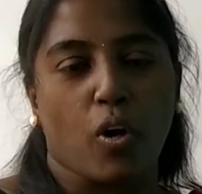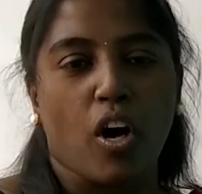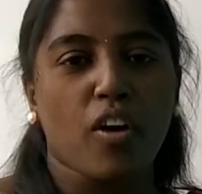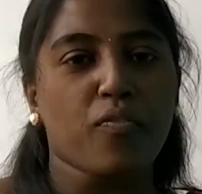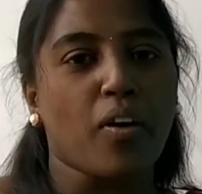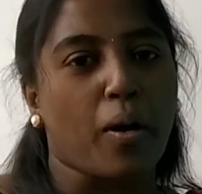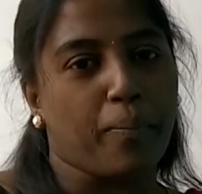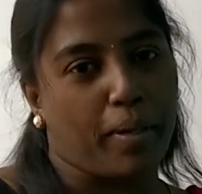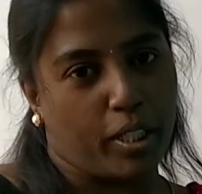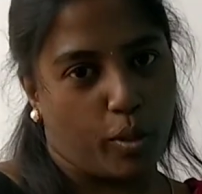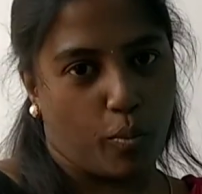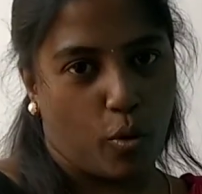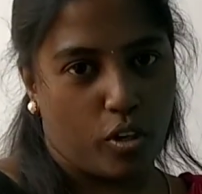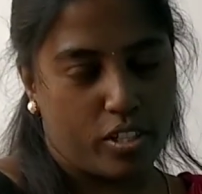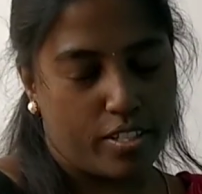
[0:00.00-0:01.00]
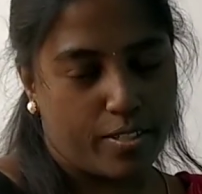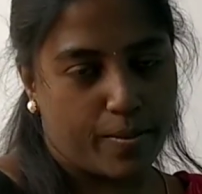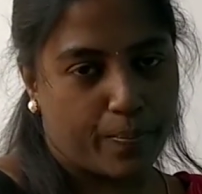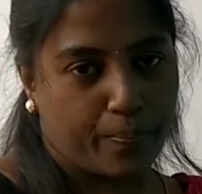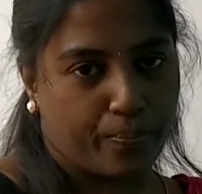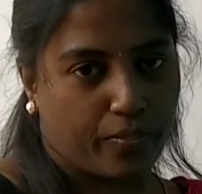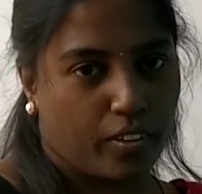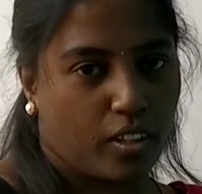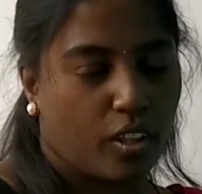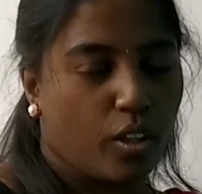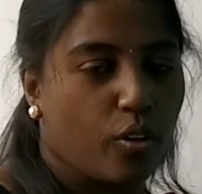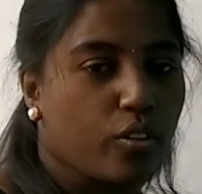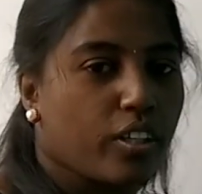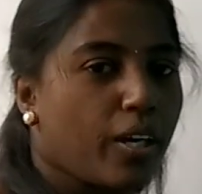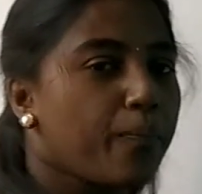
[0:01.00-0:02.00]
of metabolism.
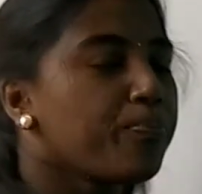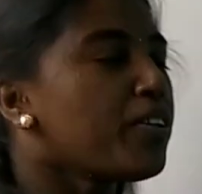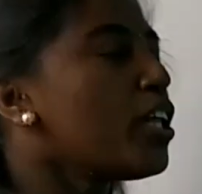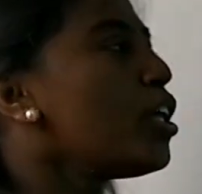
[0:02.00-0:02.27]
Okay.